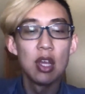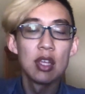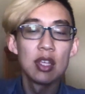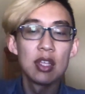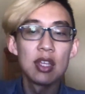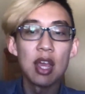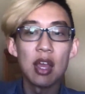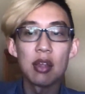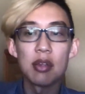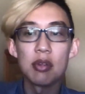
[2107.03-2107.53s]

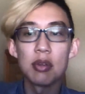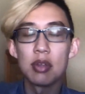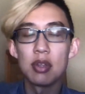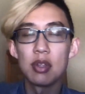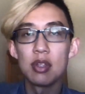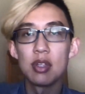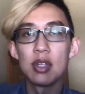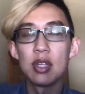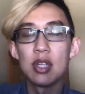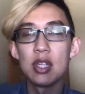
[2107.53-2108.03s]
Yeah,
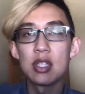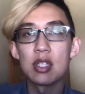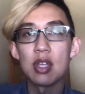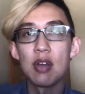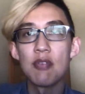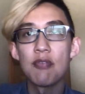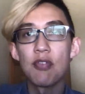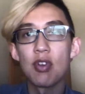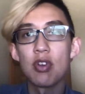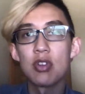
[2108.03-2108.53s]
it's
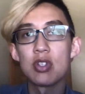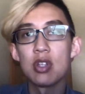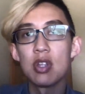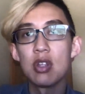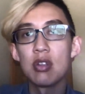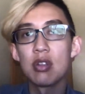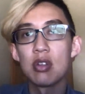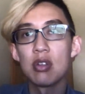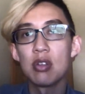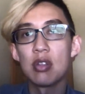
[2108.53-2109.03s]

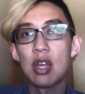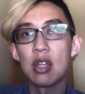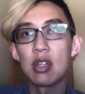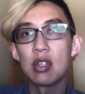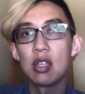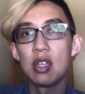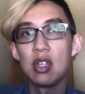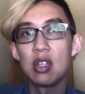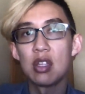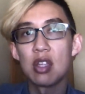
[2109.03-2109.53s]
unfortunate though
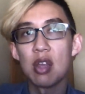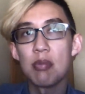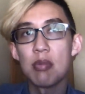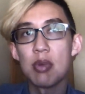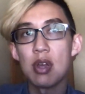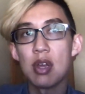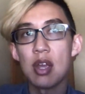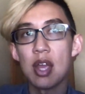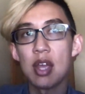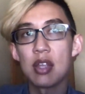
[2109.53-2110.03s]
that
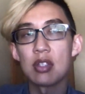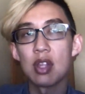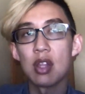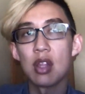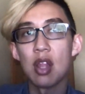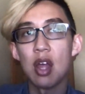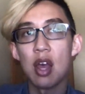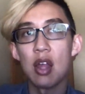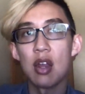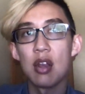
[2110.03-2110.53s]
Gintama has a
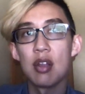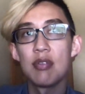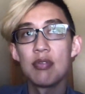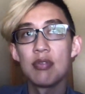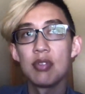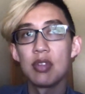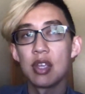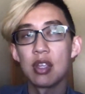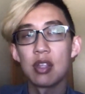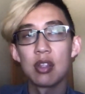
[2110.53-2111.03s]
lot of